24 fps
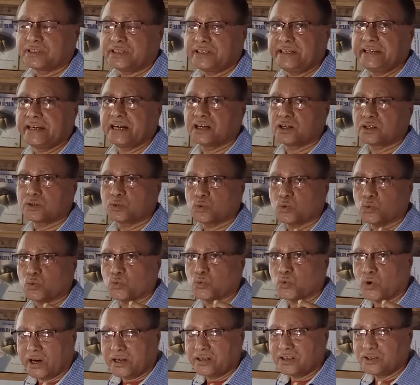Here,
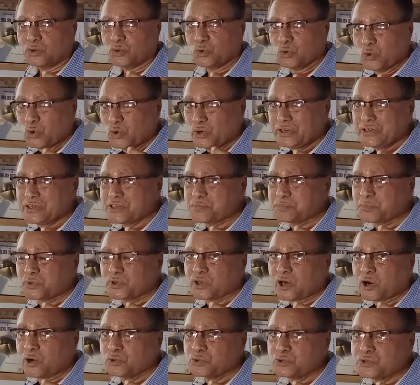one O is
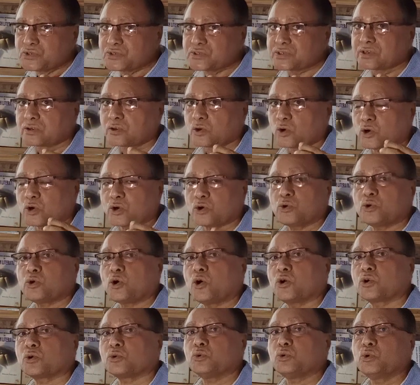pronounced or
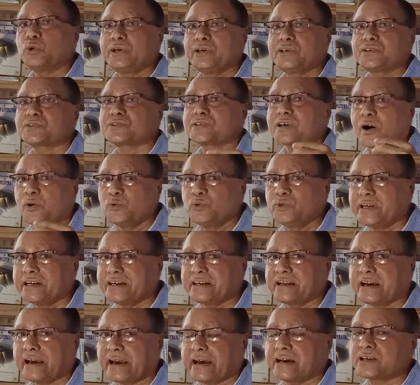O is
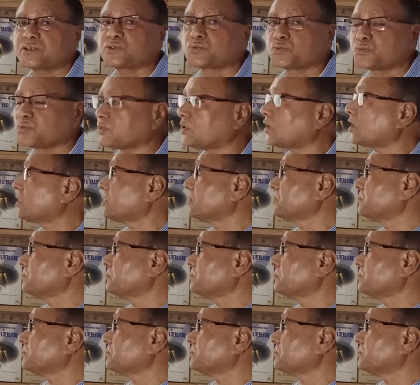sounded as W.